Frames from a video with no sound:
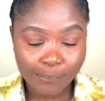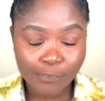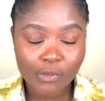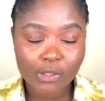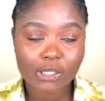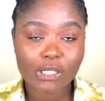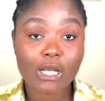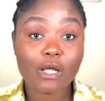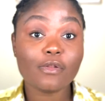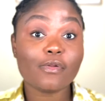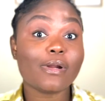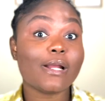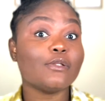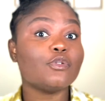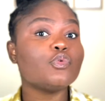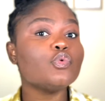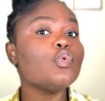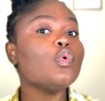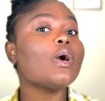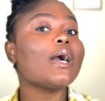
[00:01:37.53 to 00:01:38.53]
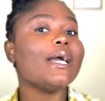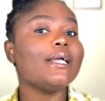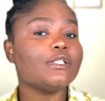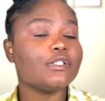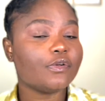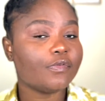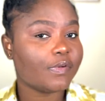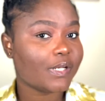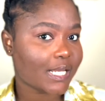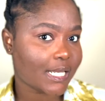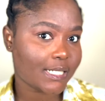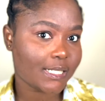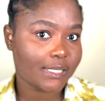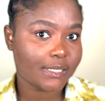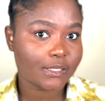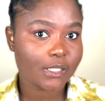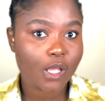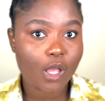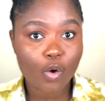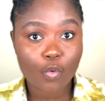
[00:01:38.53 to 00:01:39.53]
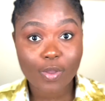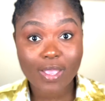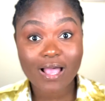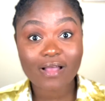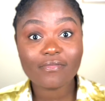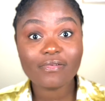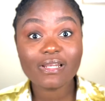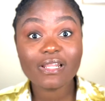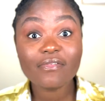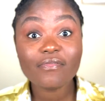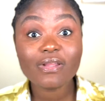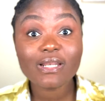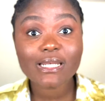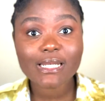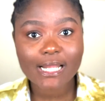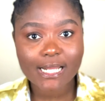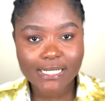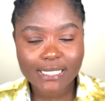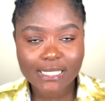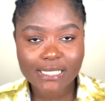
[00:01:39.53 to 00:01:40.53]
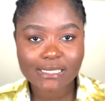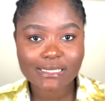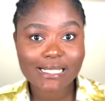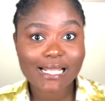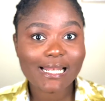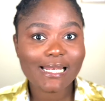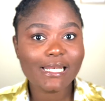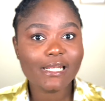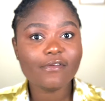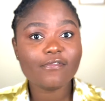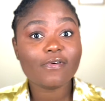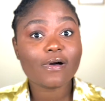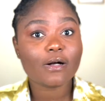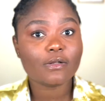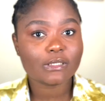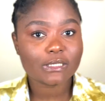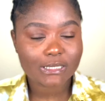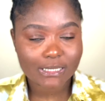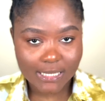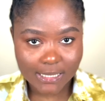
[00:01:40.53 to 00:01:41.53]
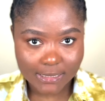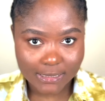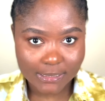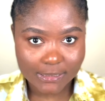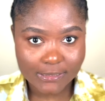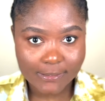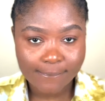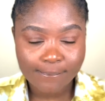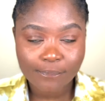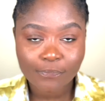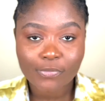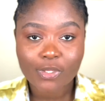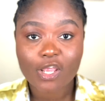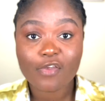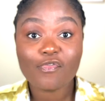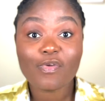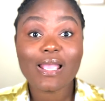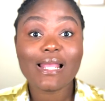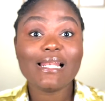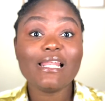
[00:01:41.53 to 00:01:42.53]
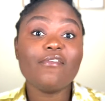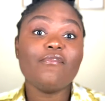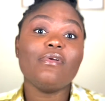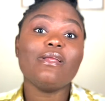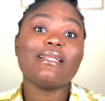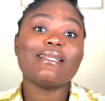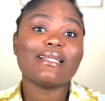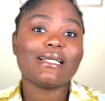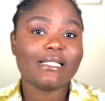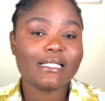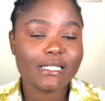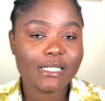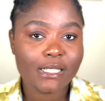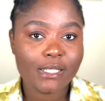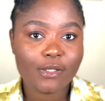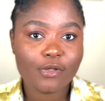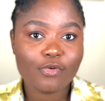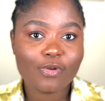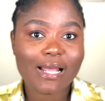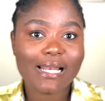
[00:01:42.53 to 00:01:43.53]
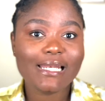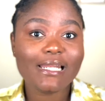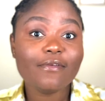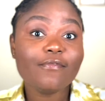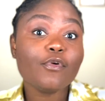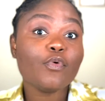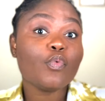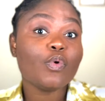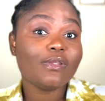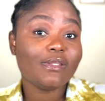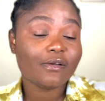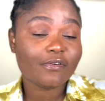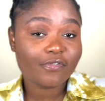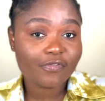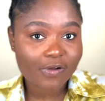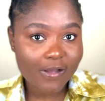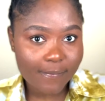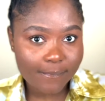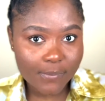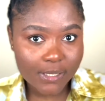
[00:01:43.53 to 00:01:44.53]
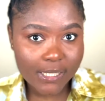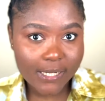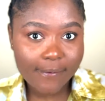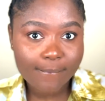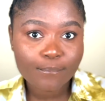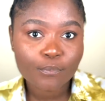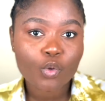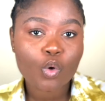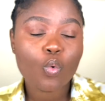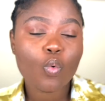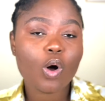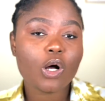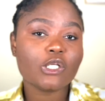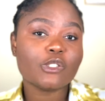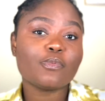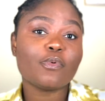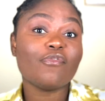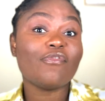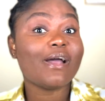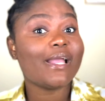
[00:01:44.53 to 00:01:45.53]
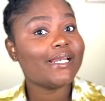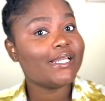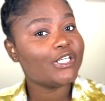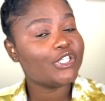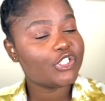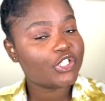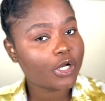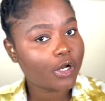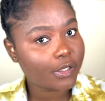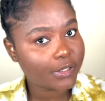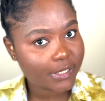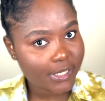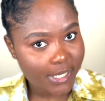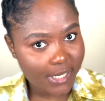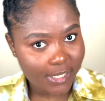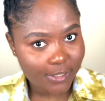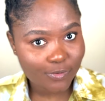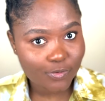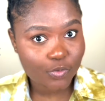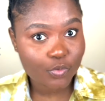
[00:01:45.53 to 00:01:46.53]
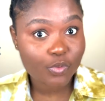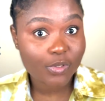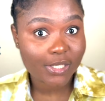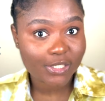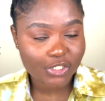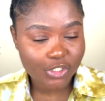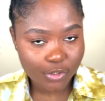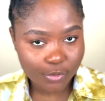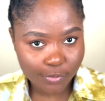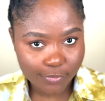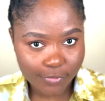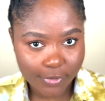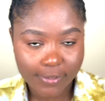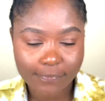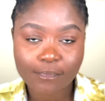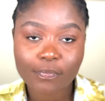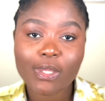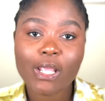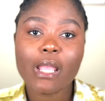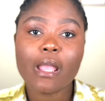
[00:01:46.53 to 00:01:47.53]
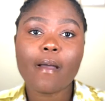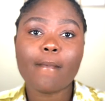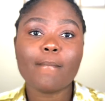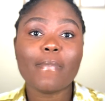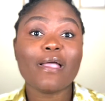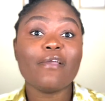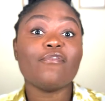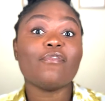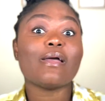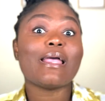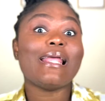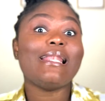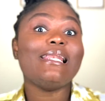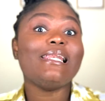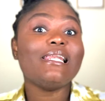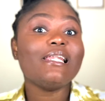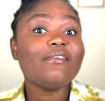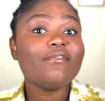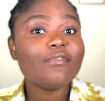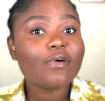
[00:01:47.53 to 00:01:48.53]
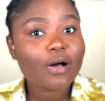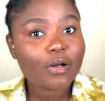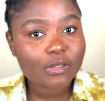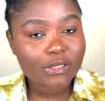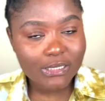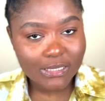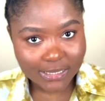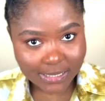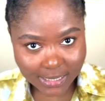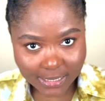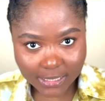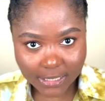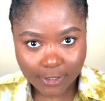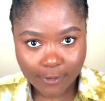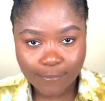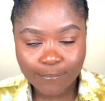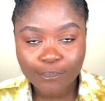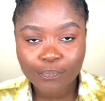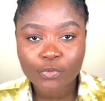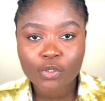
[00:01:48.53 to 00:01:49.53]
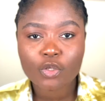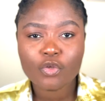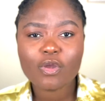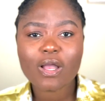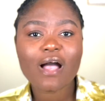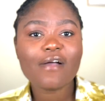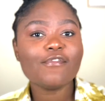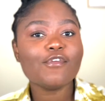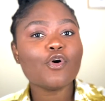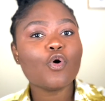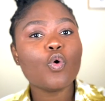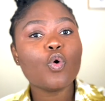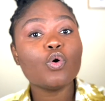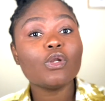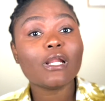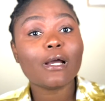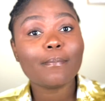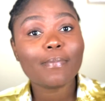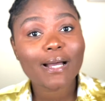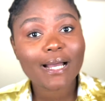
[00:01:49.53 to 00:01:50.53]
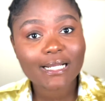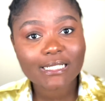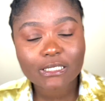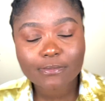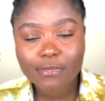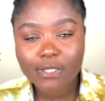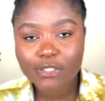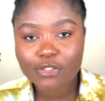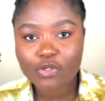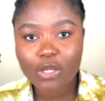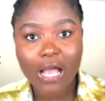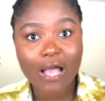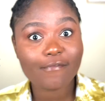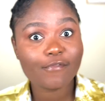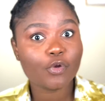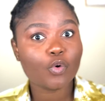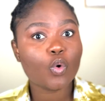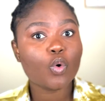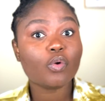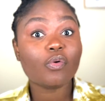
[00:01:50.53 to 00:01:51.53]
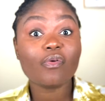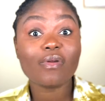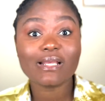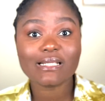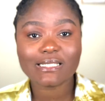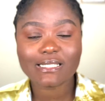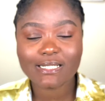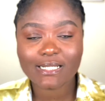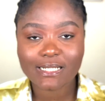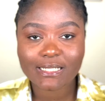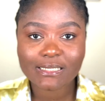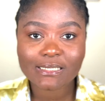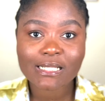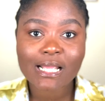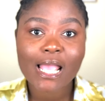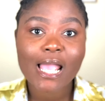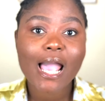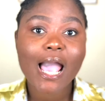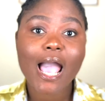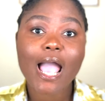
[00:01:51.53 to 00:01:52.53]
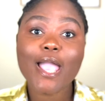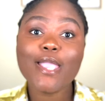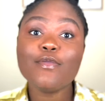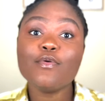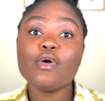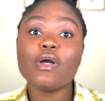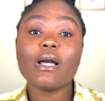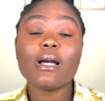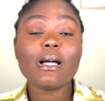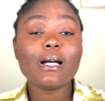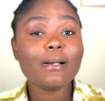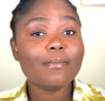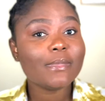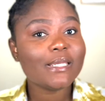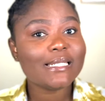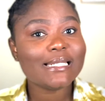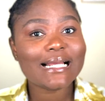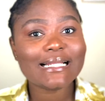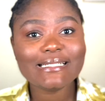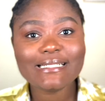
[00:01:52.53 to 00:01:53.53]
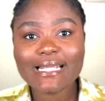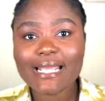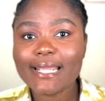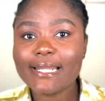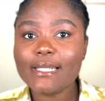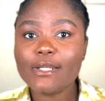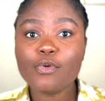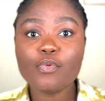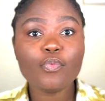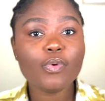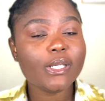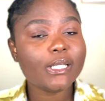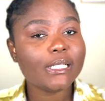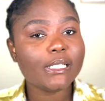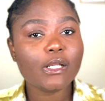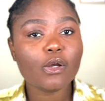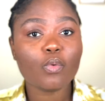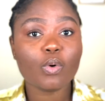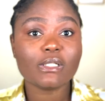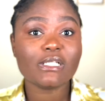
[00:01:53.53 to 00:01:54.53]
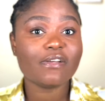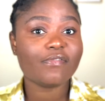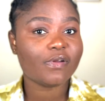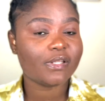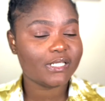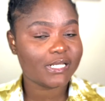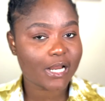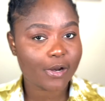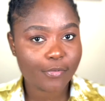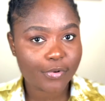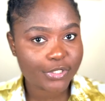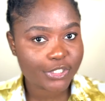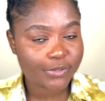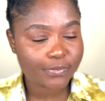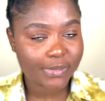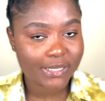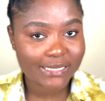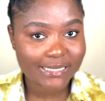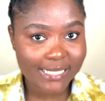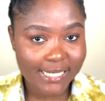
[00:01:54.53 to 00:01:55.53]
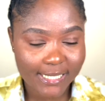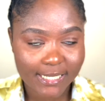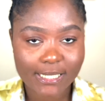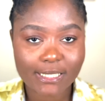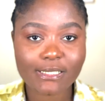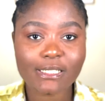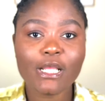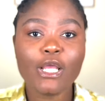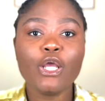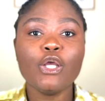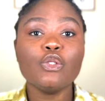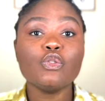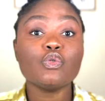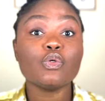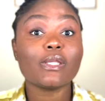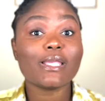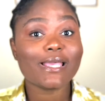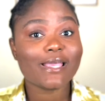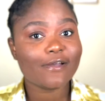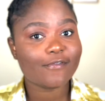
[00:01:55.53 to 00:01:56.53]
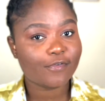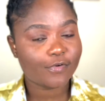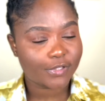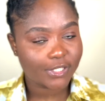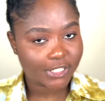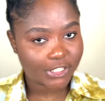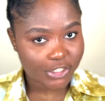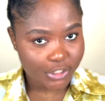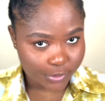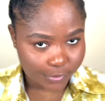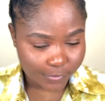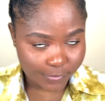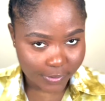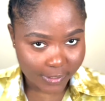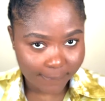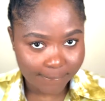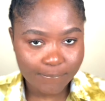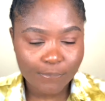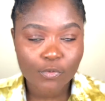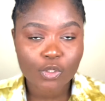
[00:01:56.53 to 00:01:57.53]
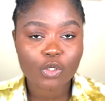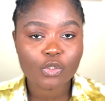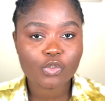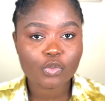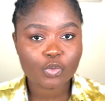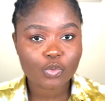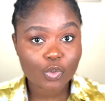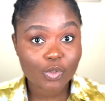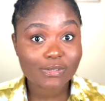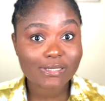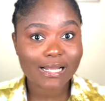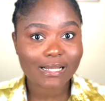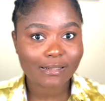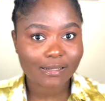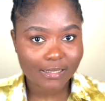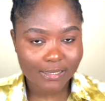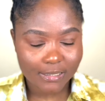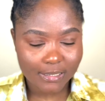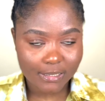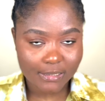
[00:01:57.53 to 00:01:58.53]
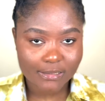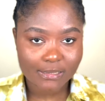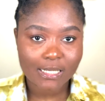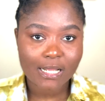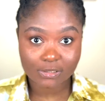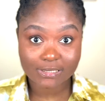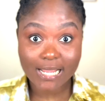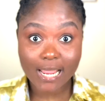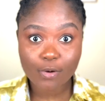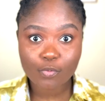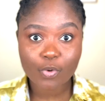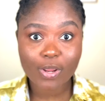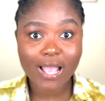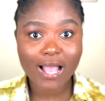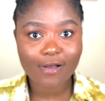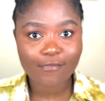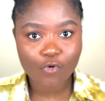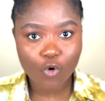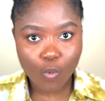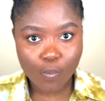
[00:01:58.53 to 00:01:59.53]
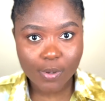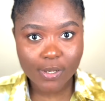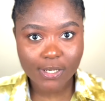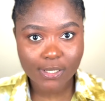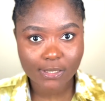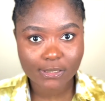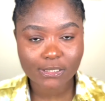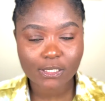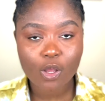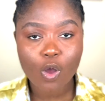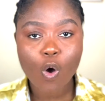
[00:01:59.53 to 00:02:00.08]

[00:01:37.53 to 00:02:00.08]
Now there are 2 kinds of nannies. We have live-in nannies and live-out nannies. If you're a live-in nanny, you are living with the family whilst providing child care to the children. But if you're a live-out nanny, you have your own apartment, you have your own residence, and you come either daily, weekly, or whatever the arrangement is to care for the children. So those are nannies. Then we have au pairs.